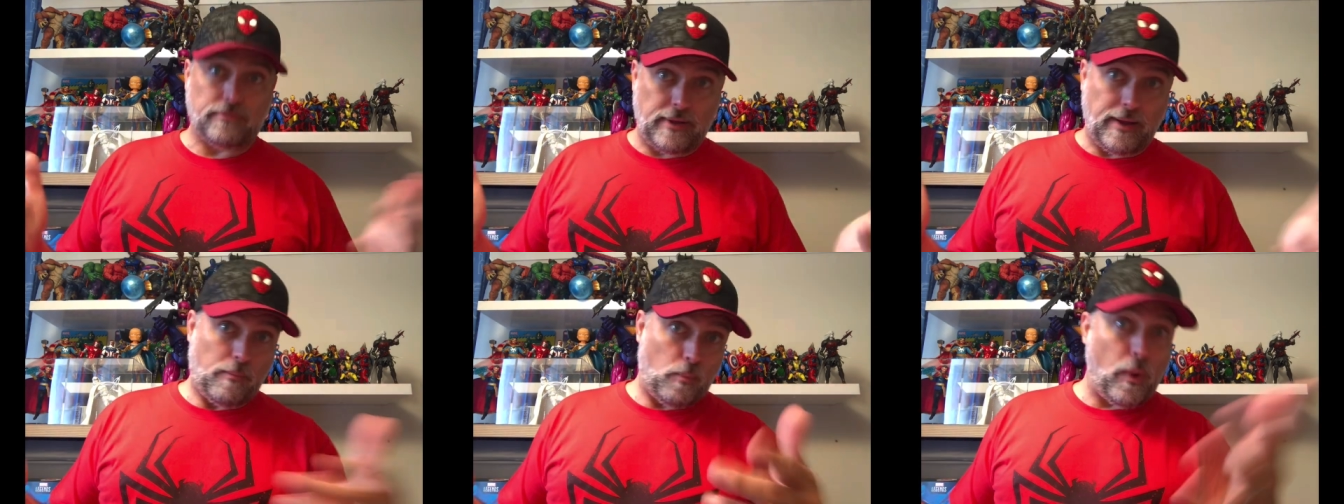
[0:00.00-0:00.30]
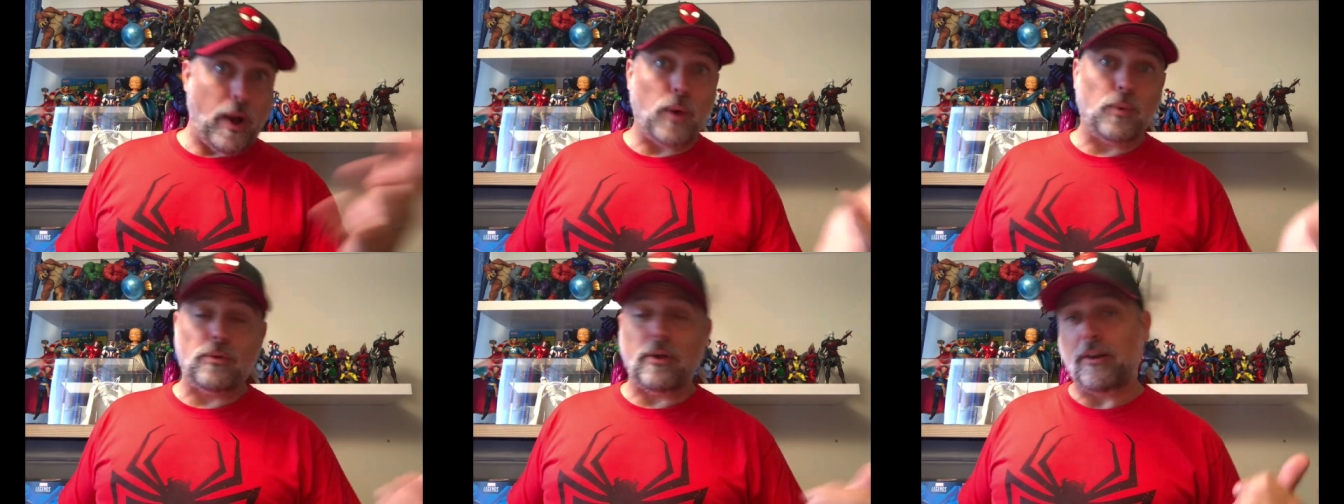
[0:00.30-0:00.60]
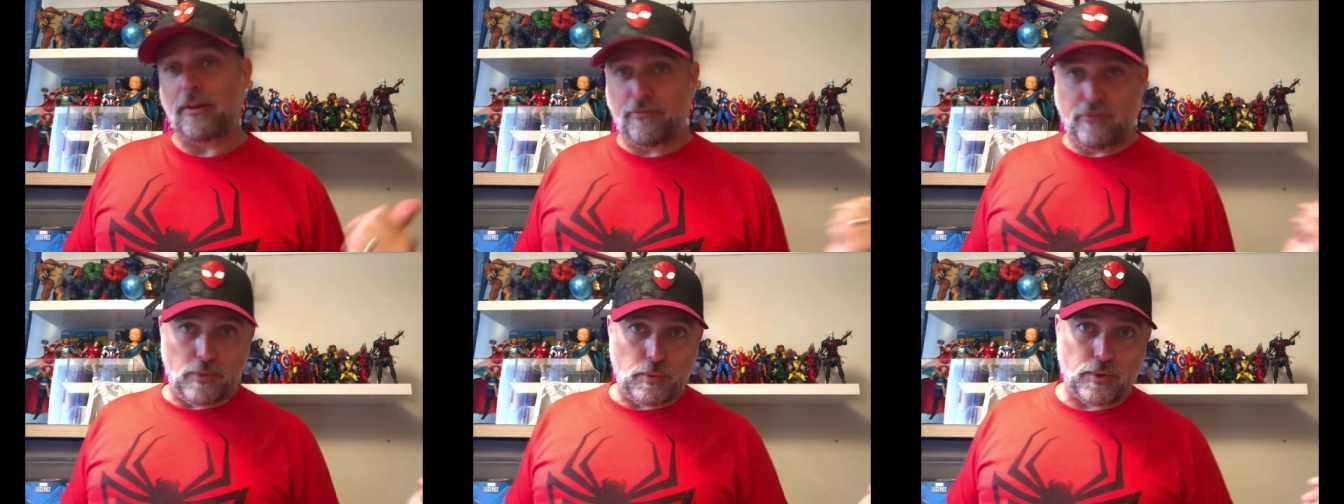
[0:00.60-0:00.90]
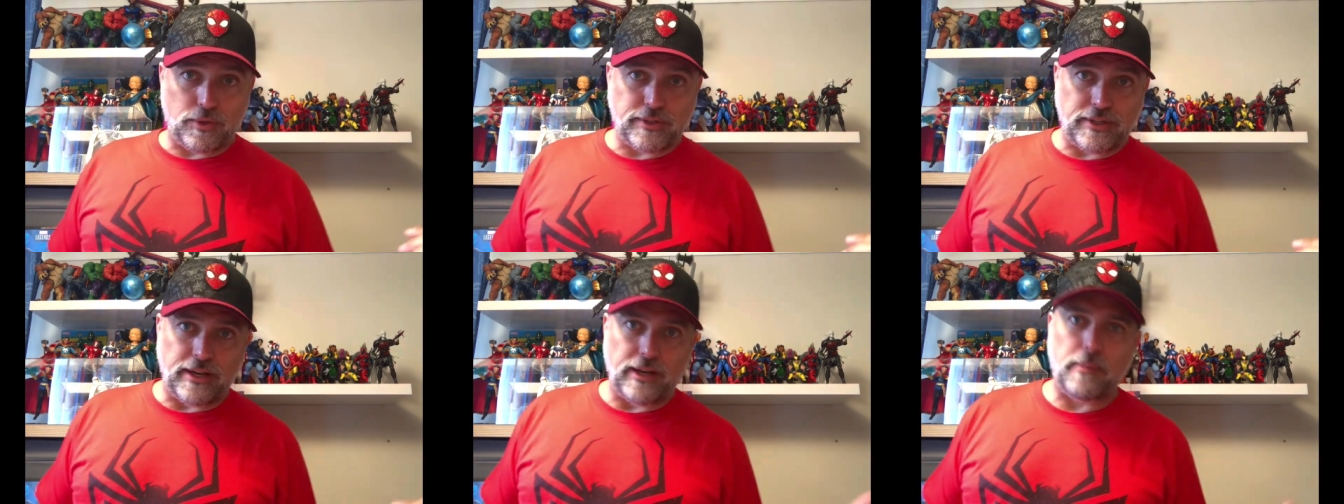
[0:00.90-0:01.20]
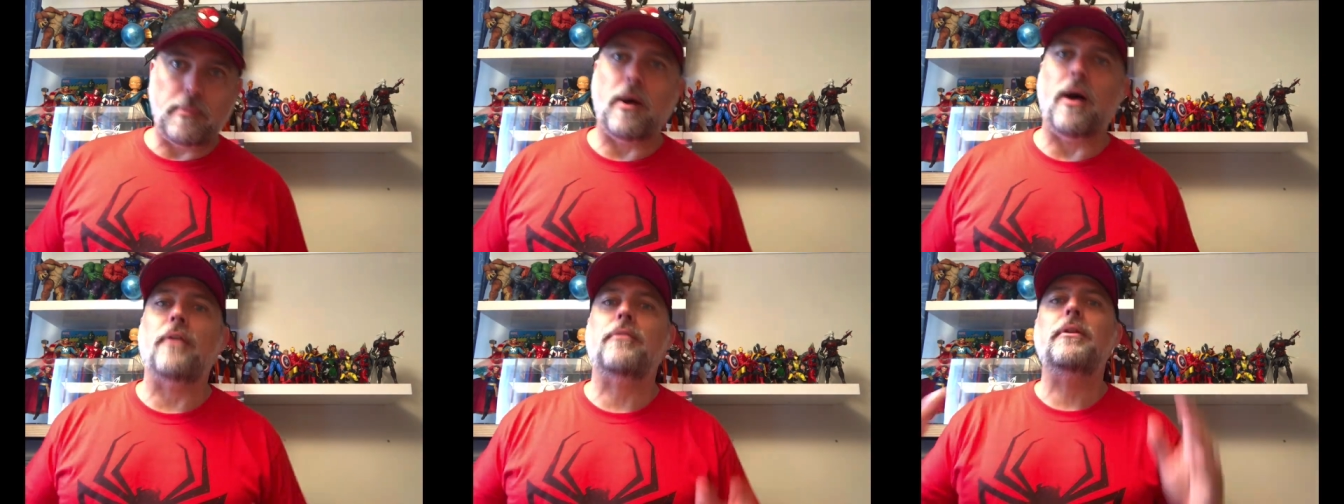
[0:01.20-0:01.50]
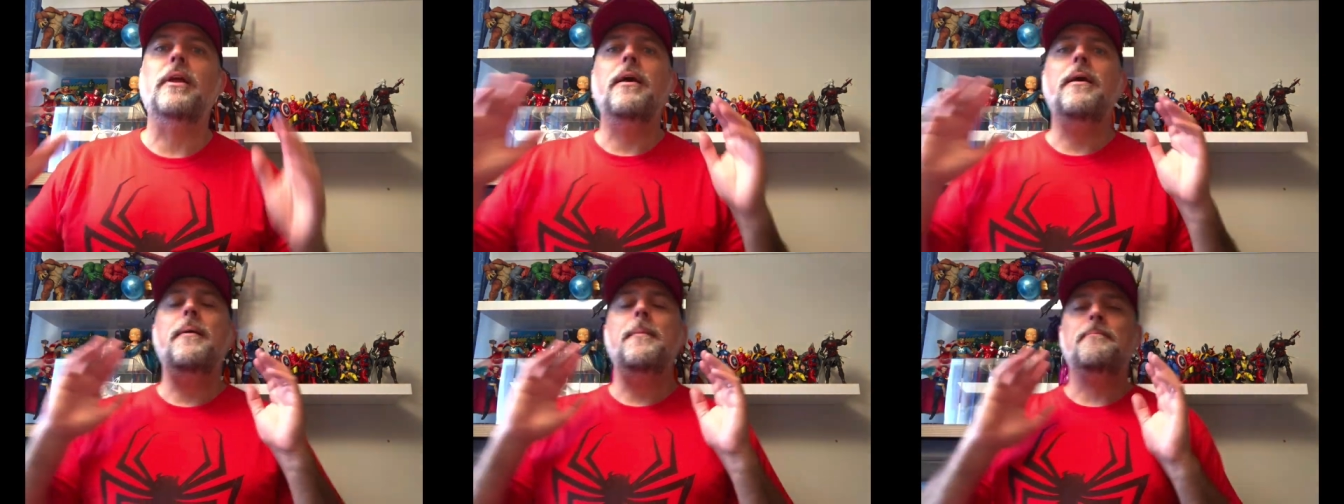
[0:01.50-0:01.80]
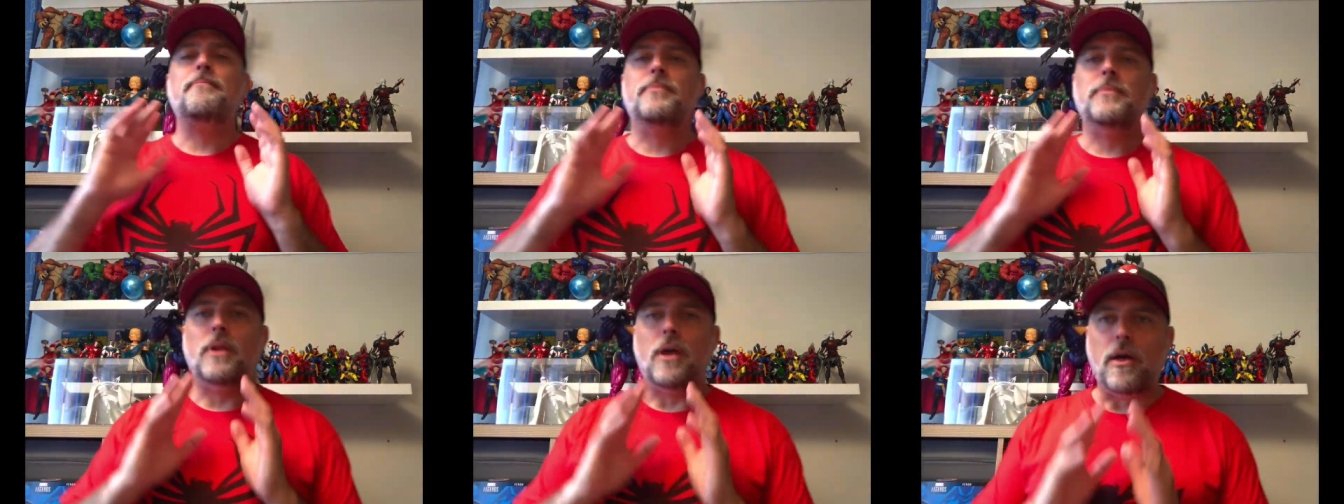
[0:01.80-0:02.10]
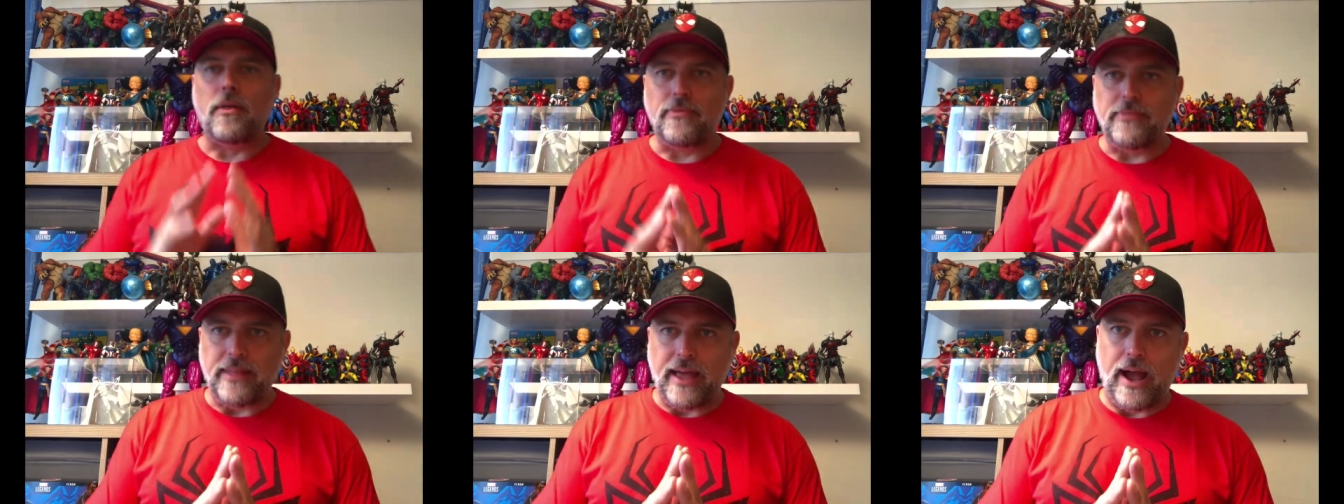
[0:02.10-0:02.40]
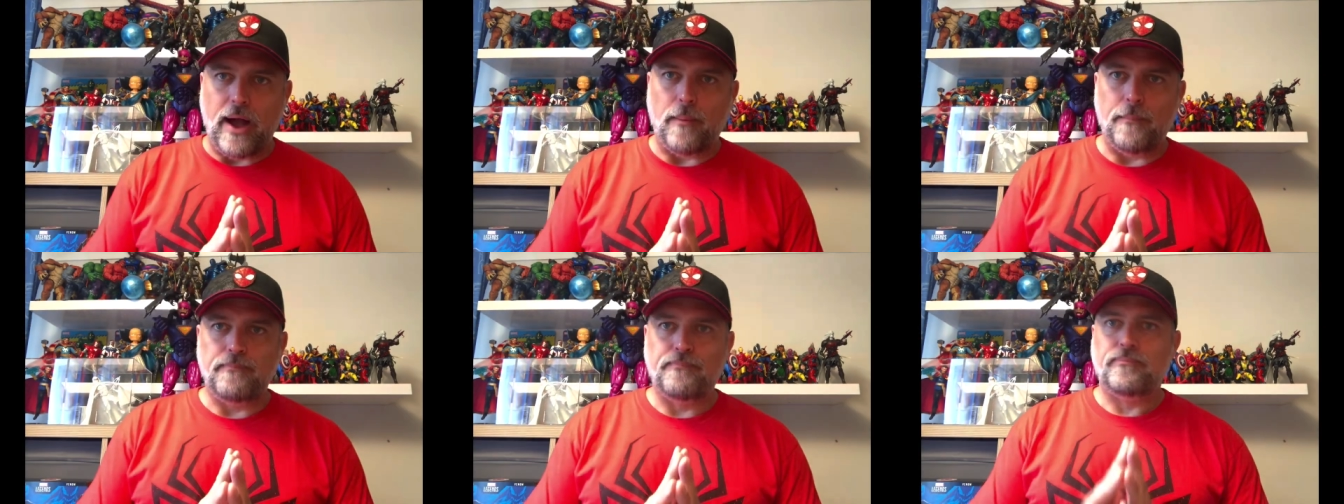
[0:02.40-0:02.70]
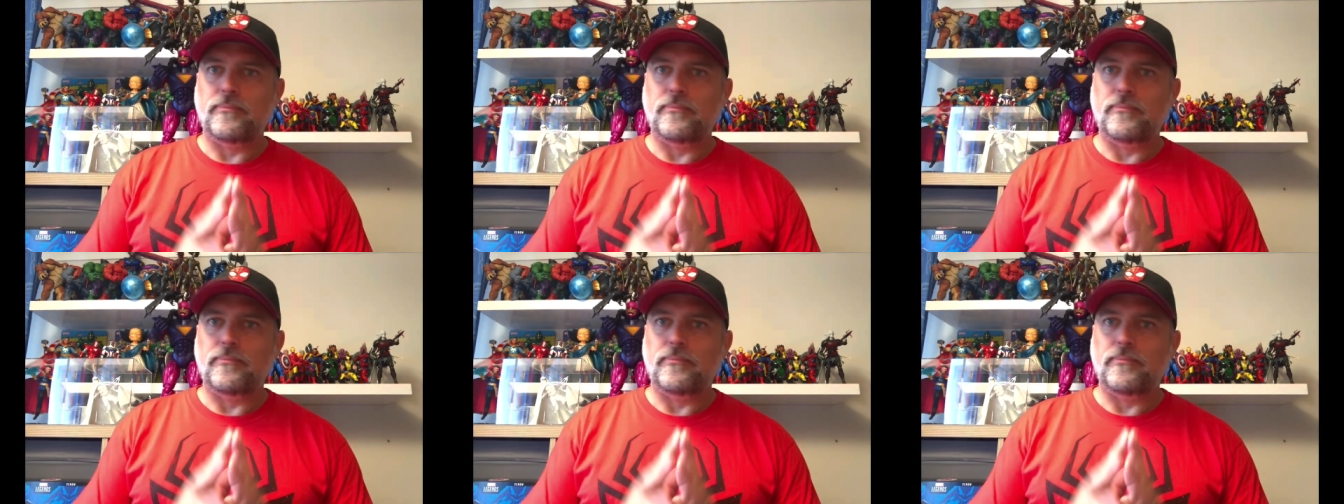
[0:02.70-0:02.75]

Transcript: Then well done if you're watching it in the past. Now,